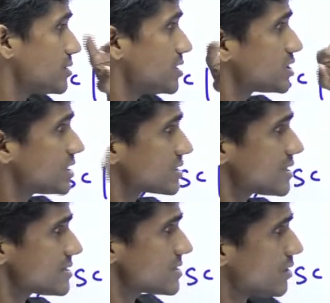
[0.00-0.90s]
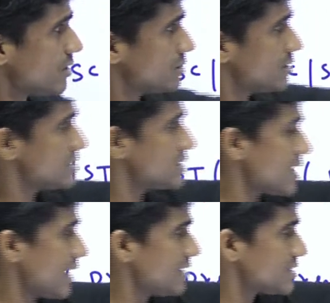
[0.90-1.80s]
restrictions or
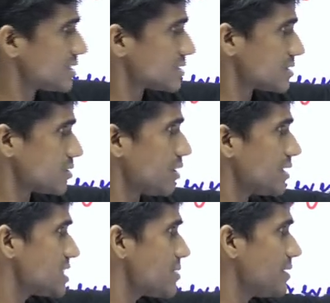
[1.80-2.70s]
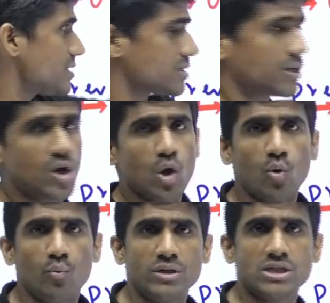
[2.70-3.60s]
any restrictions or disabilities
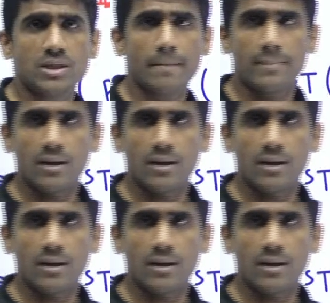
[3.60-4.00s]
which